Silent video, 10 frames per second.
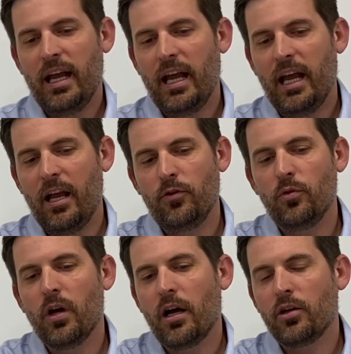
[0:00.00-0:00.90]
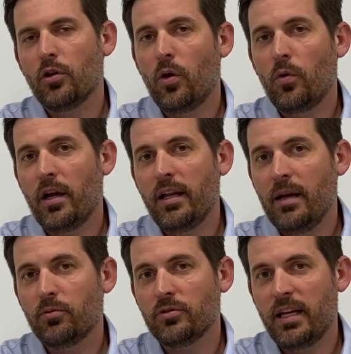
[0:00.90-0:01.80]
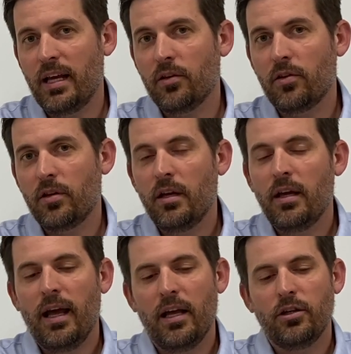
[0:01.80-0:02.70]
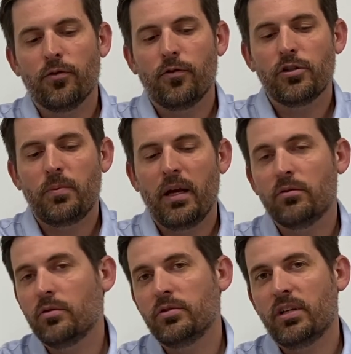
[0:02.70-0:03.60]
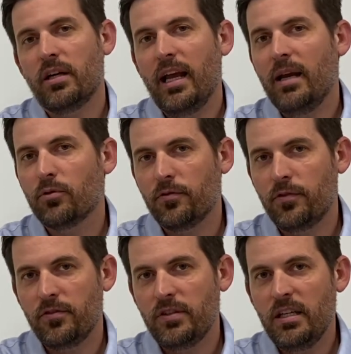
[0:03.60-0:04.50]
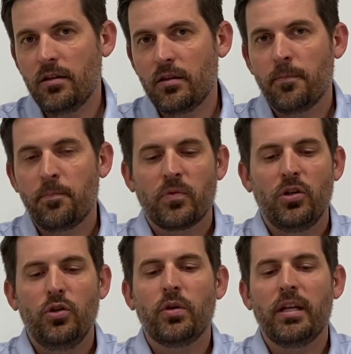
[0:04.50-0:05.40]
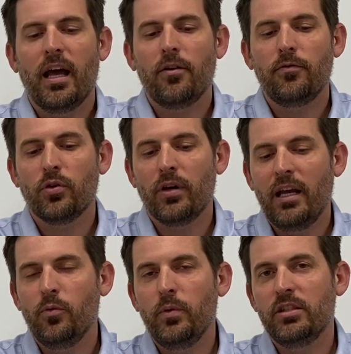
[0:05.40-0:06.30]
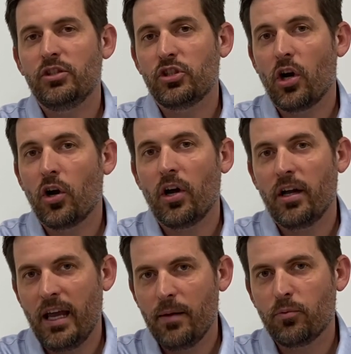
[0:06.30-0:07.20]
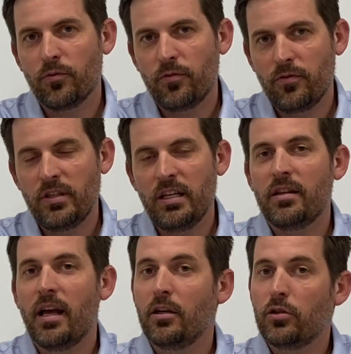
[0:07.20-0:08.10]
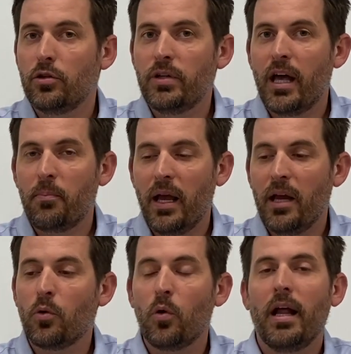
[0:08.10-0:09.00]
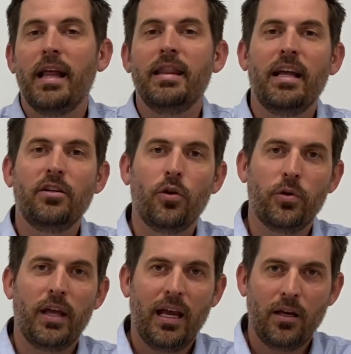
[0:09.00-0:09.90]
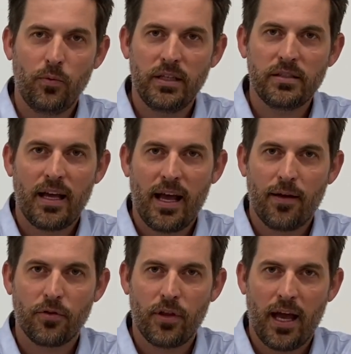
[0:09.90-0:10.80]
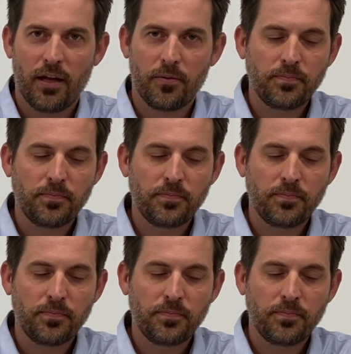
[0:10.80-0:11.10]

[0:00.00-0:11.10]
if you got your loan on April 10th and your first payroll was on April 15th, you can have your 8 weeks start on April 15th and include that payroll and then go the 8 weeks after that.